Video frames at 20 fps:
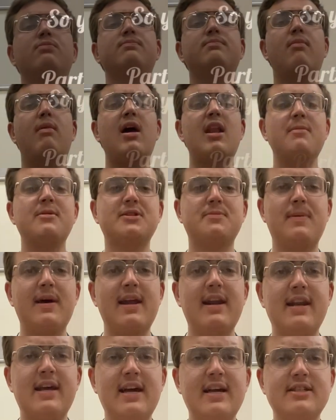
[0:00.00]
My name is
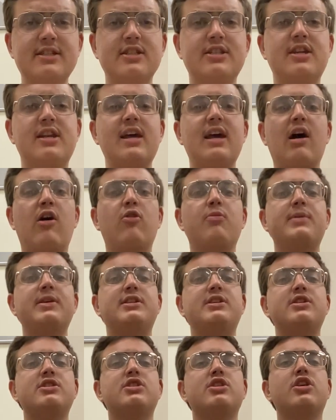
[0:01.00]
Peyton Hayes, and today I will be
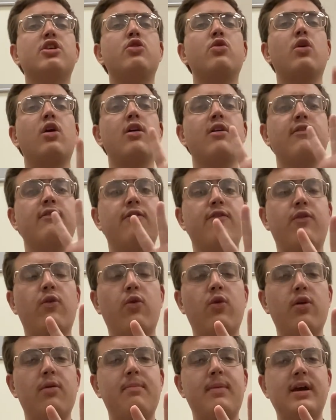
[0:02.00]
teaching you
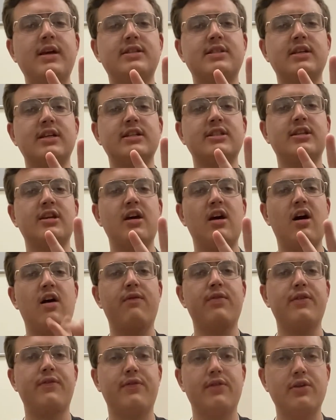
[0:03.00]
4 basics
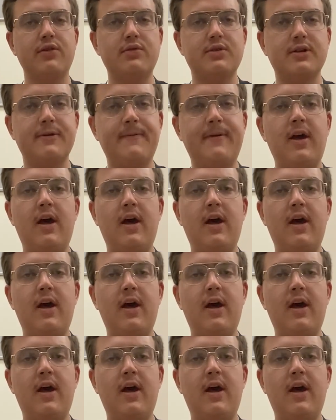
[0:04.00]
of the flute.